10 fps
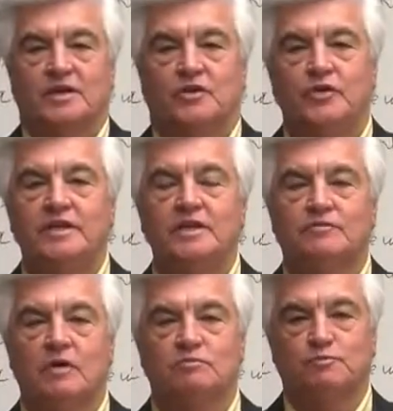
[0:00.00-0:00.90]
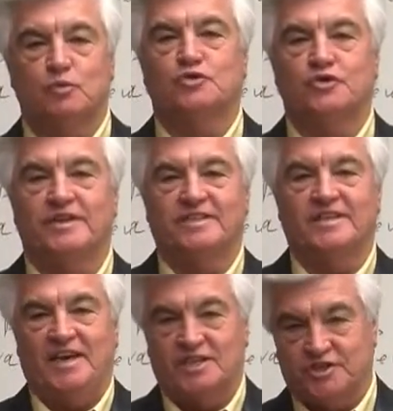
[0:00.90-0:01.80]
Greetings from Sportron
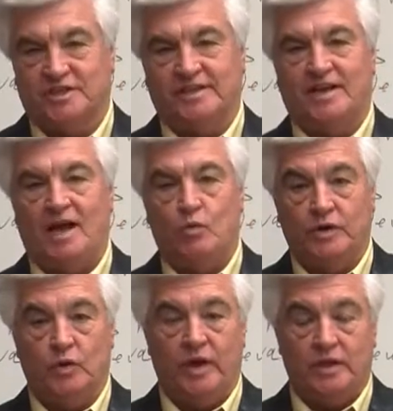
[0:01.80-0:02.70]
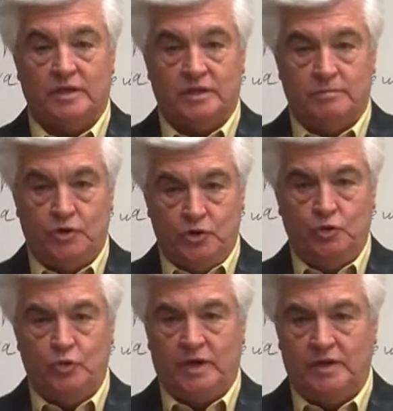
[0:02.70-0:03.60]
International, and I want to welcome
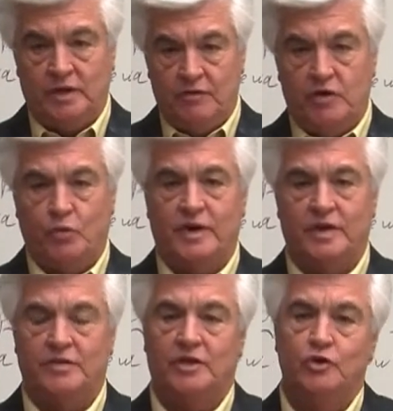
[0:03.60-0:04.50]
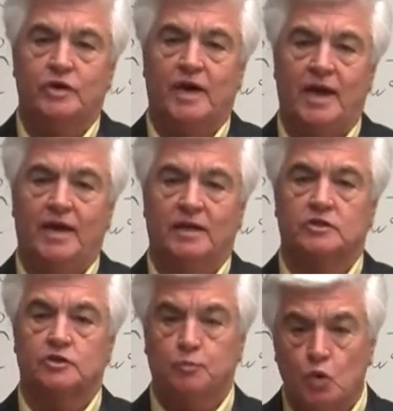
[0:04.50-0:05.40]
you and everyone in the UK and
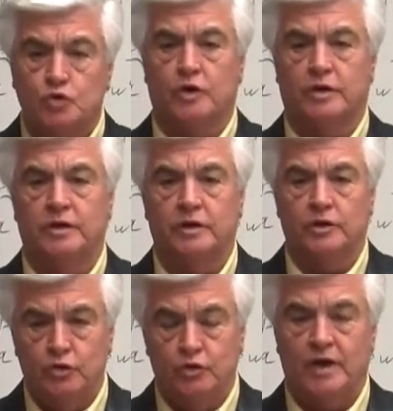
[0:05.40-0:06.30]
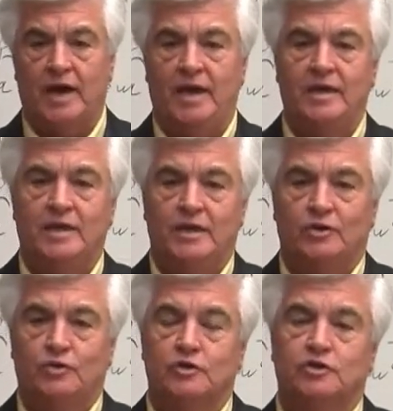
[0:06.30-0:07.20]
Sportron UK
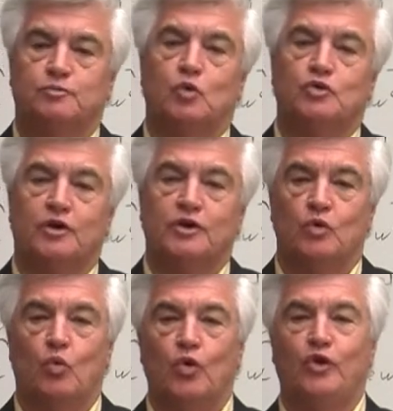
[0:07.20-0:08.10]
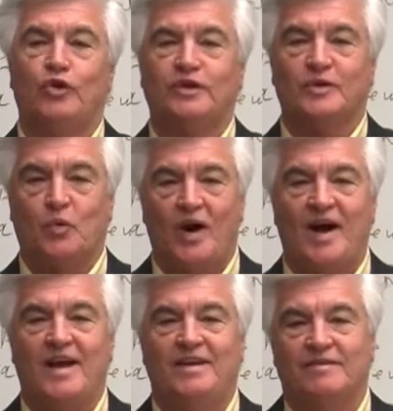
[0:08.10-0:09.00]
to the Sportron
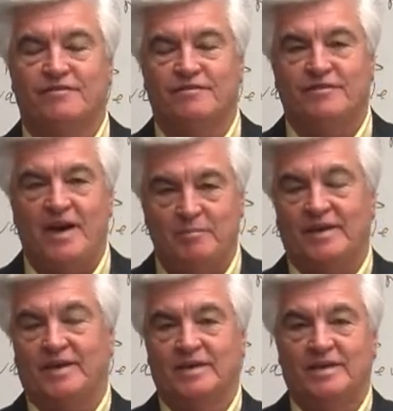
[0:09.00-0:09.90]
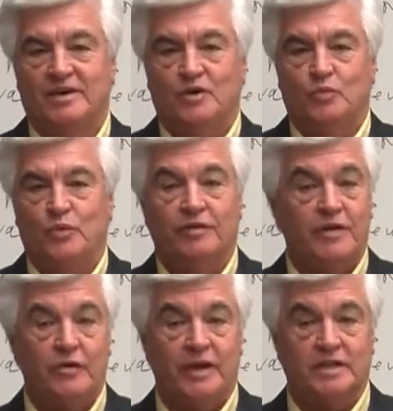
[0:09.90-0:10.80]
Worldwide family. We are
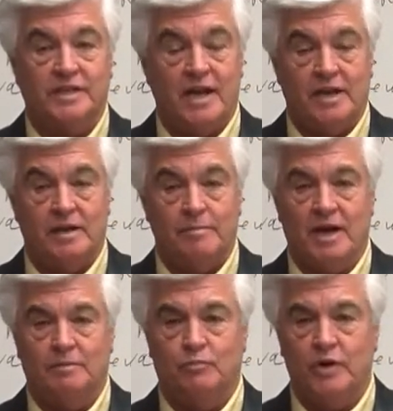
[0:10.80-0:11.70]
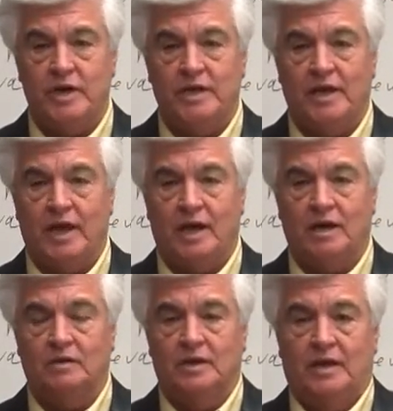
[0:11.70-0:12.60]
very excited about bringing
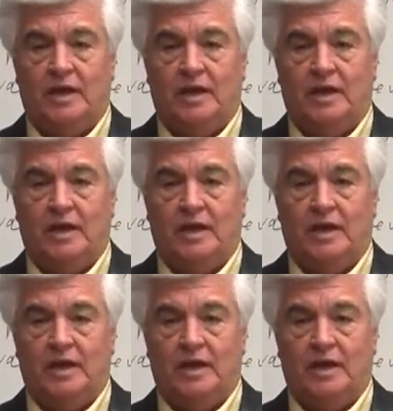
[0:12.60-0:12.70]
our